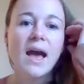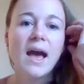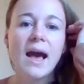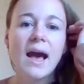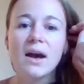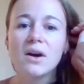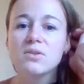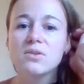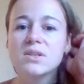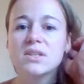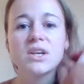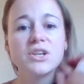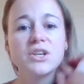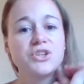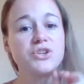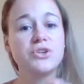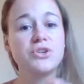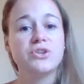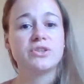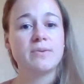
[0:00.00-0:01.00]
How did I
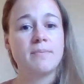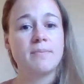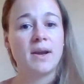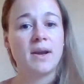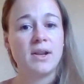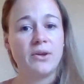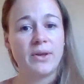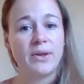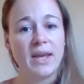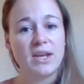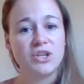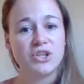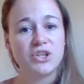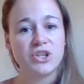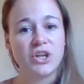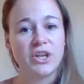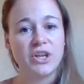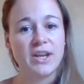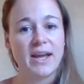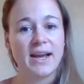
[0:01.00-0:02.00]
choose my
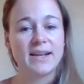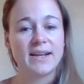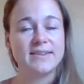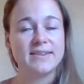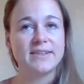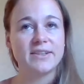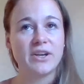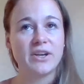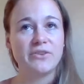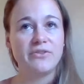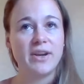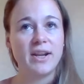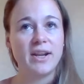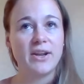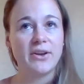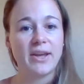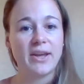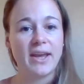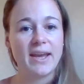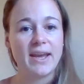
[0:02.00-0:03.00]
location and did I
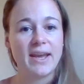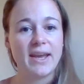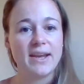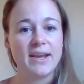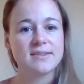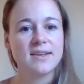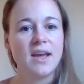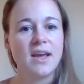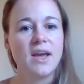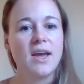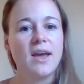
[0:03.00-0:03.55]
relocate?